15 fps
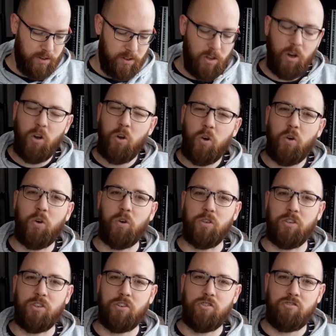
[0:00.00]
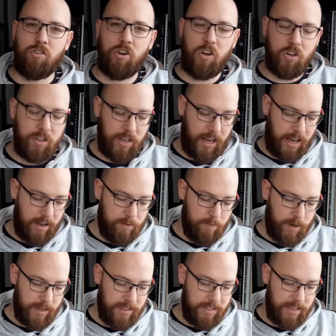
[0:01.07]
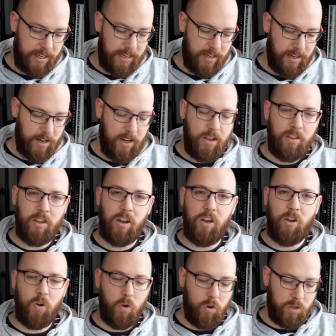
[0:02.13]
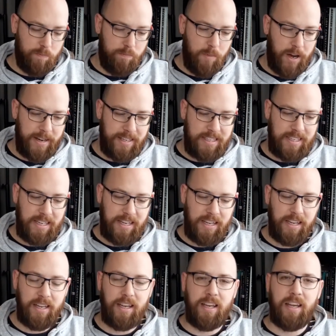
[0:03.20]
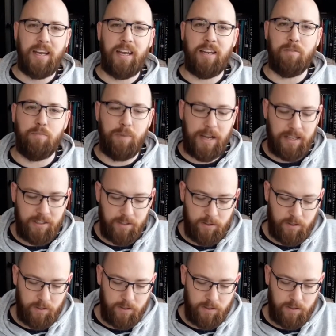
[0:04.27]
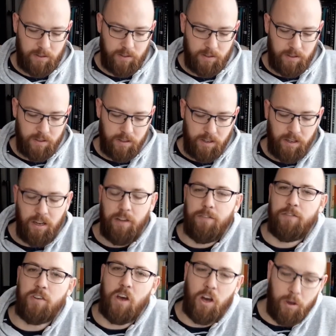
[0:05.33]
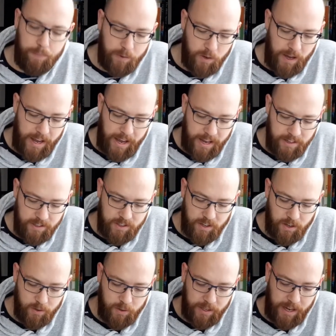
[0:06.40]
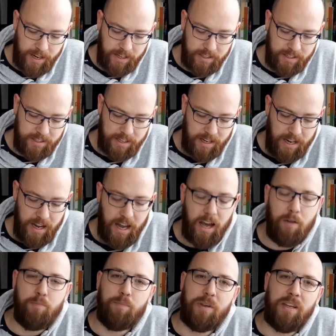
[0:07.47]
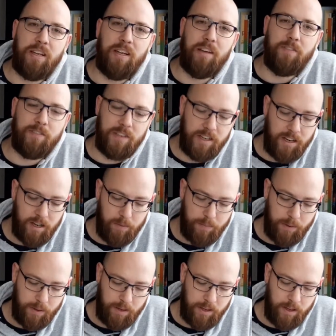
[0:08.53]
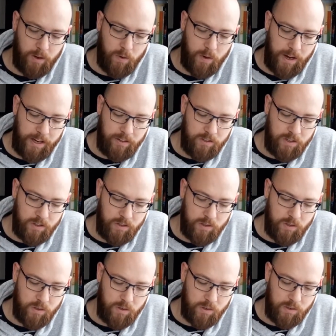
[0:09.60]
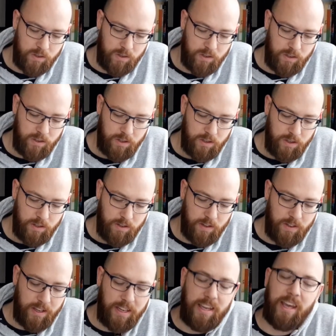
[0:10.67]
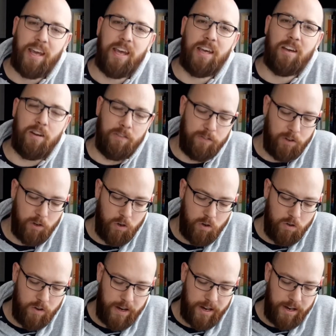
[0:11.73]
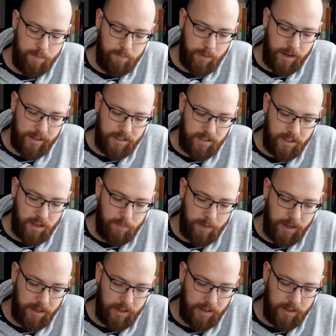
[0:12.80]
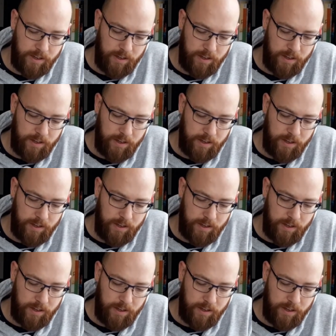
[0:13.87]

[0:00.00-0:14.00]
The Lord strong and mighty, the Lord mighty in battle. Lift up your heads, O gates, and be lifted up, O ancient doors, that the King of glory might come in.